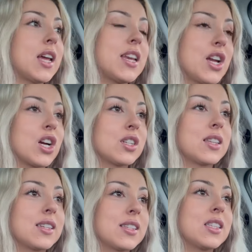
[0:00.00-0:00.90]
10 years,
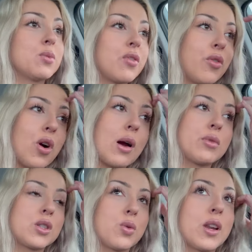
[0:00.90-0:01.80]
like since before I
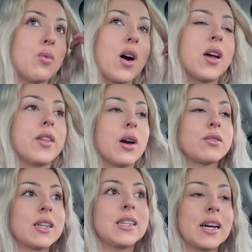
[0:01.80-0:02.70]
was 21. I think I
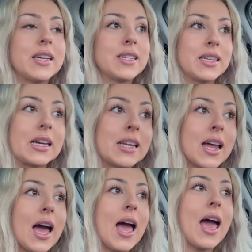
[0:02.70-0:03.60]
was like
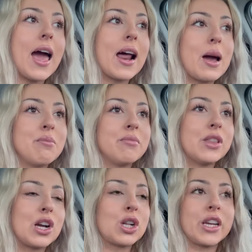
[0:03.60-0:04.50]
19, and I'm
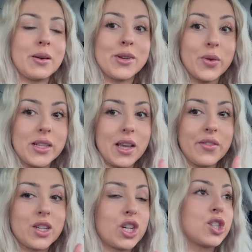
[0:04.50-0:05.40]
literally going to be
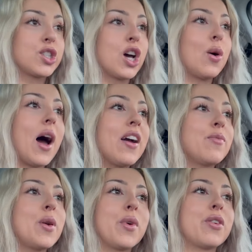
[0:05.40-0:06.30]
27 this year. So I've
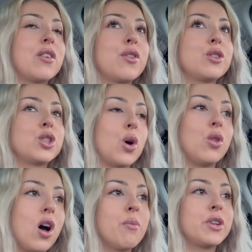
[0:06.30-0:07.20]
been with her for so
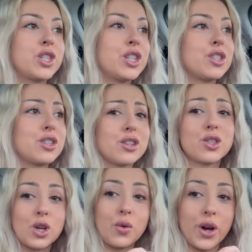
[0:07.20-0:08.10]
long, but she just does
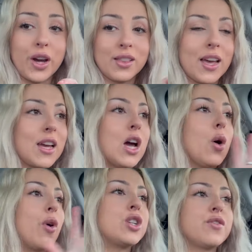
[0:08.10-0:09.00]
so good. Like,
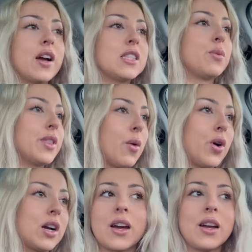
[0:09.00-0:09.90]
once you find someone that
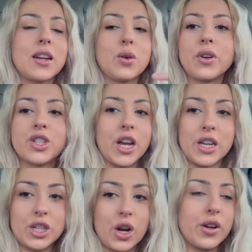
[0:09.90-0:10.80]
works, I don't want to
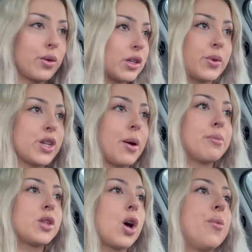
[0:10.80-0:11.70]
change, you know, I don't want to switch up.
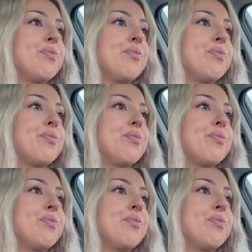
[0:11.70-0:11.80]
So